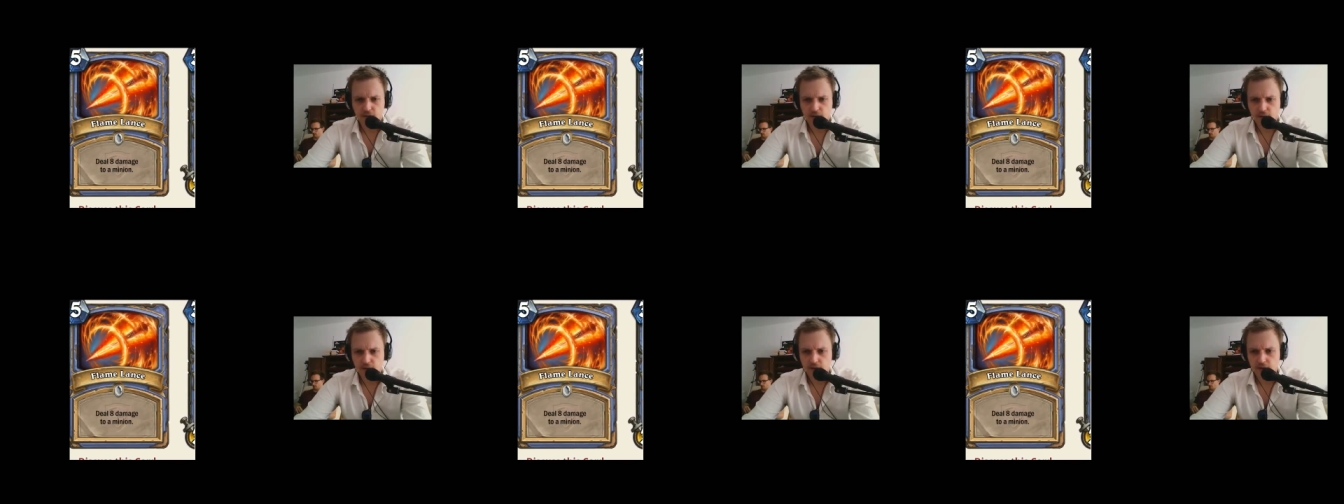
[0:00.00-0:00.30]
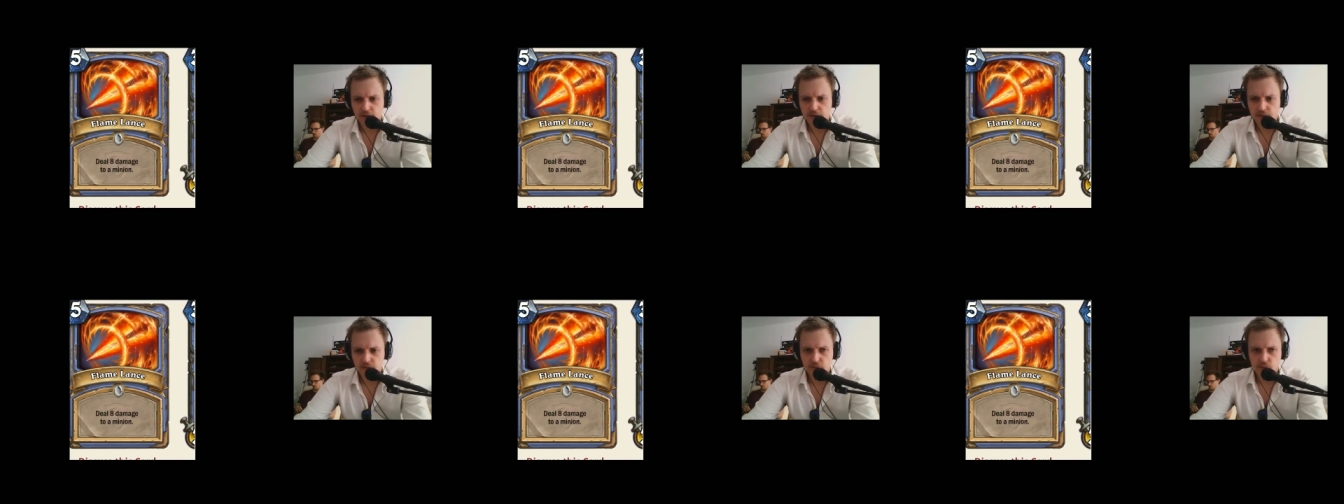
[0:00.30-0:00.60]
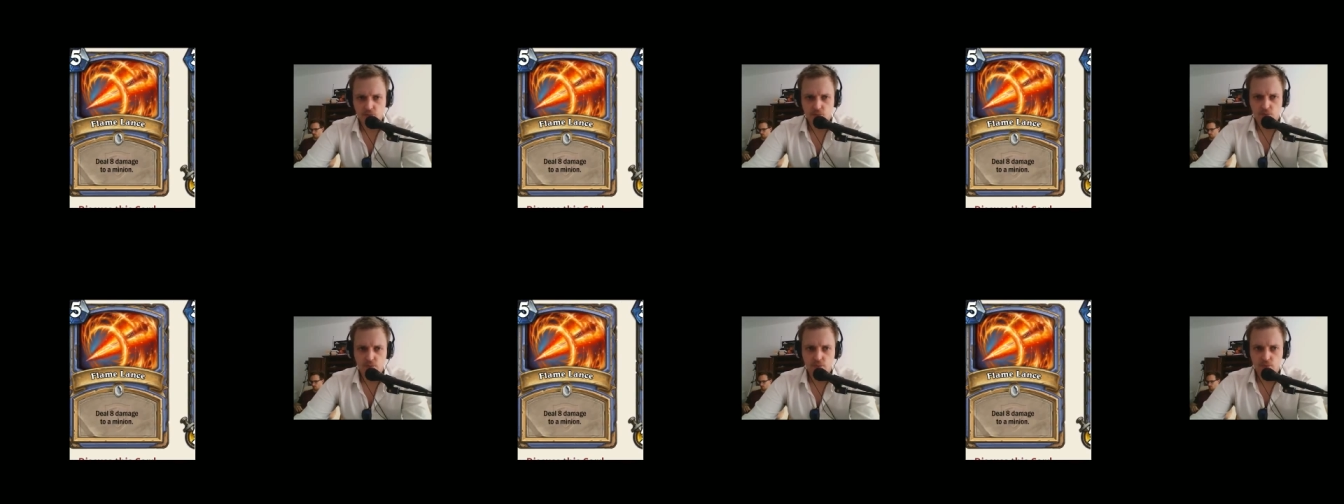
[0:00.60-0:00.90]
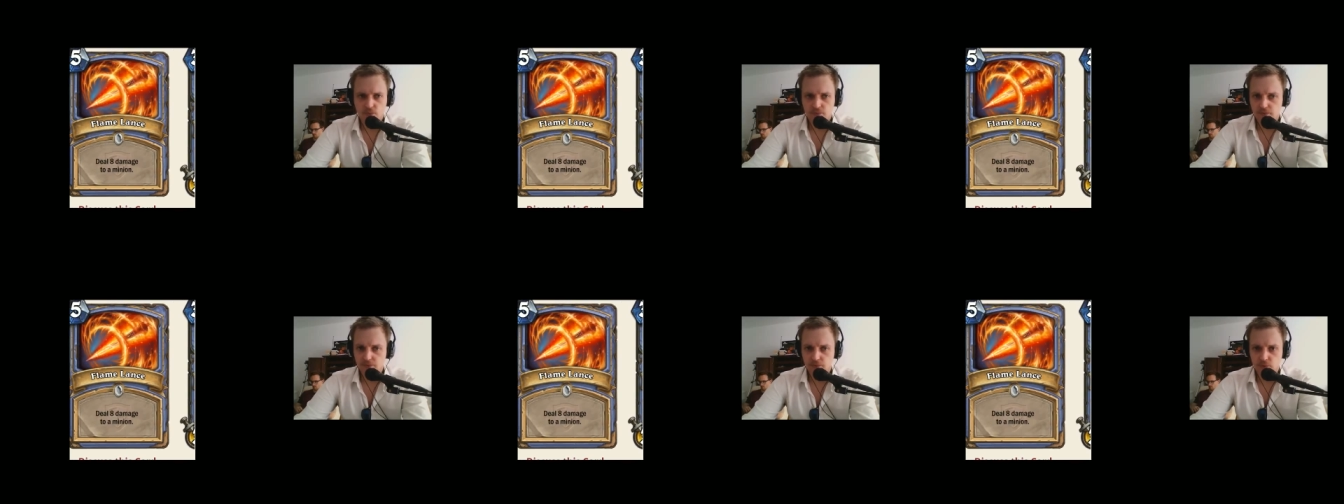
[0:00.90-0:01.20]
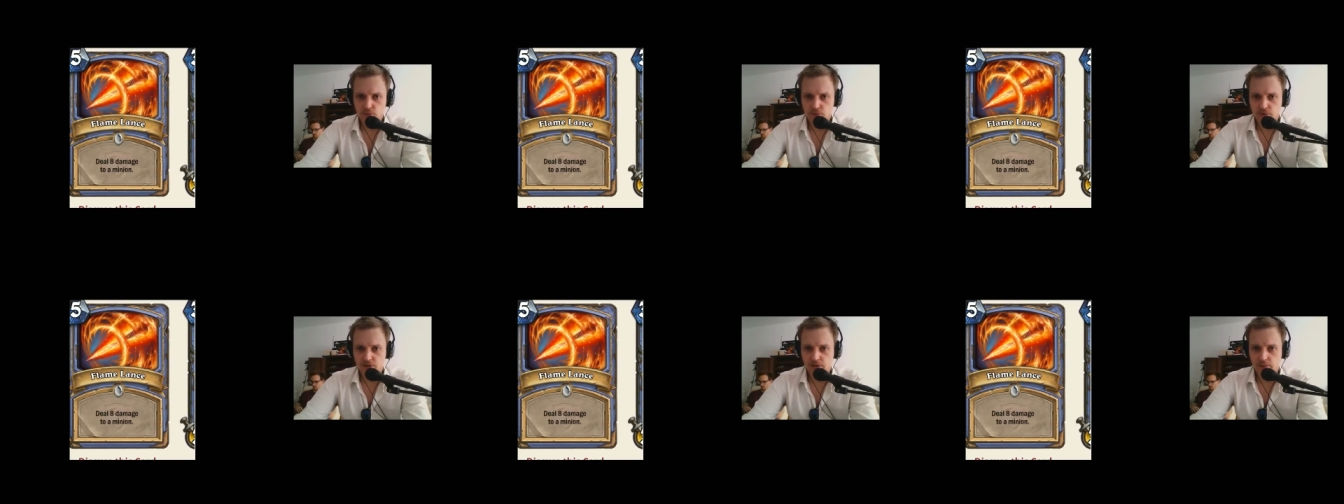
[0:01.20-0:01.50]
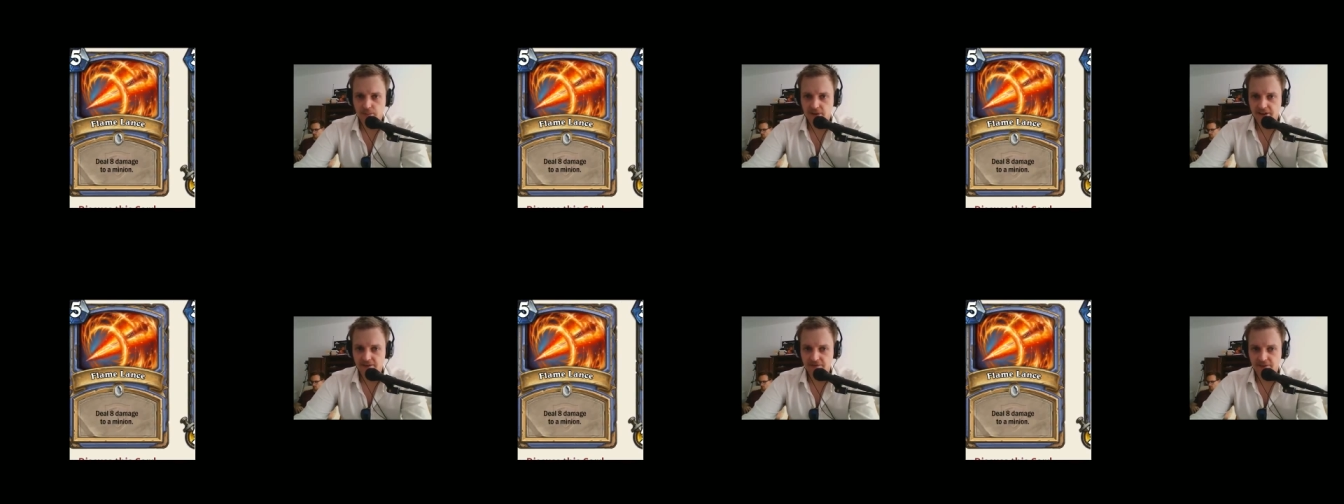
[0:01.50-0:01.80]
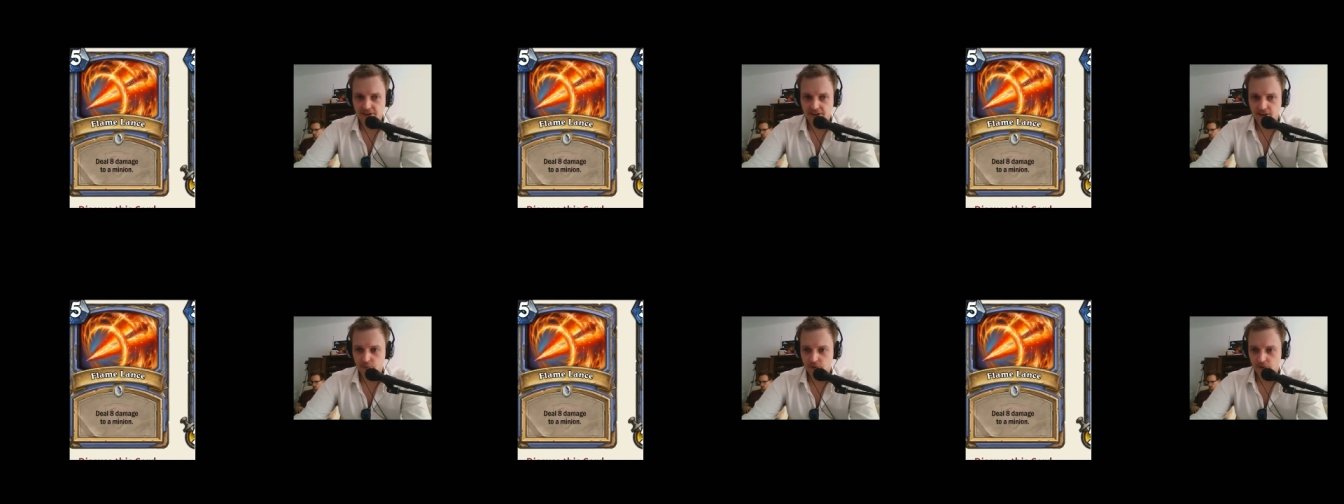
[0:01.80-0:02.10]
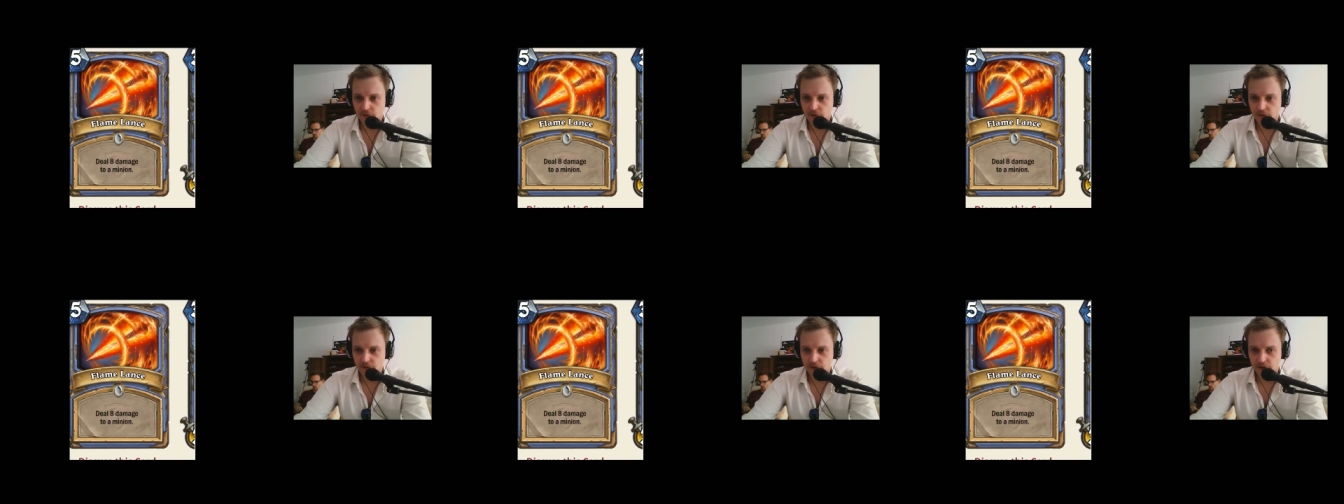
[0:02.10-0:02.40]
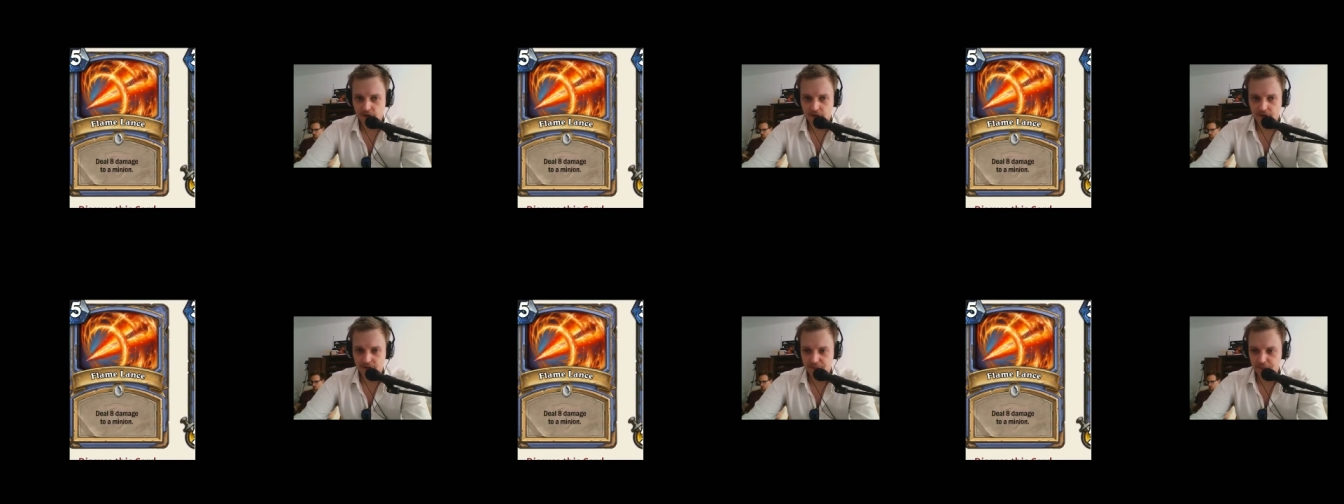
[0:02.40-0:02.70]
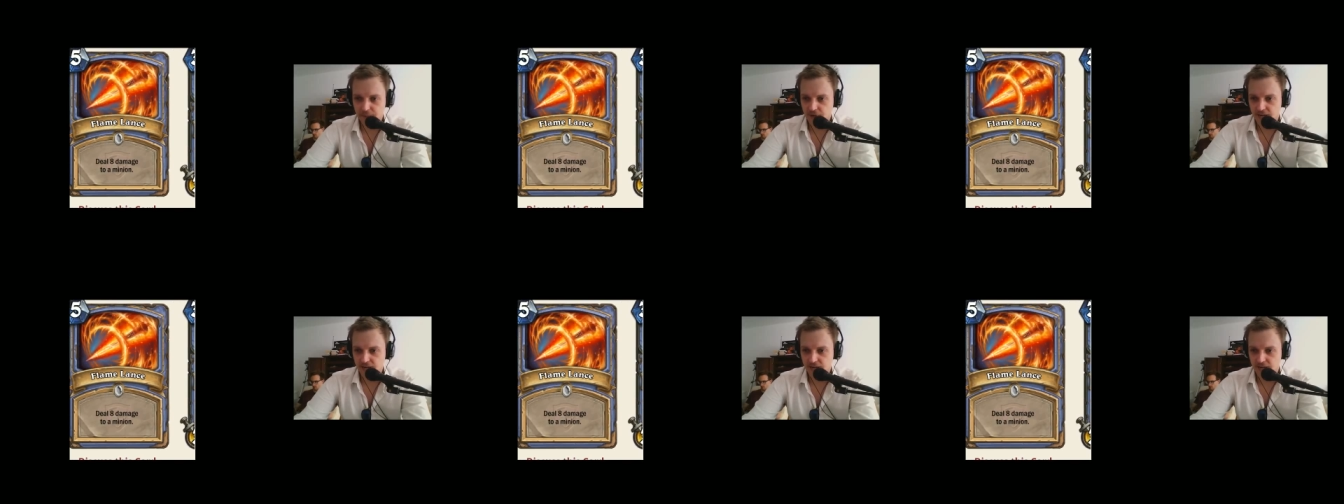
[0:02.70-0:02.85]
Really bad Fireball.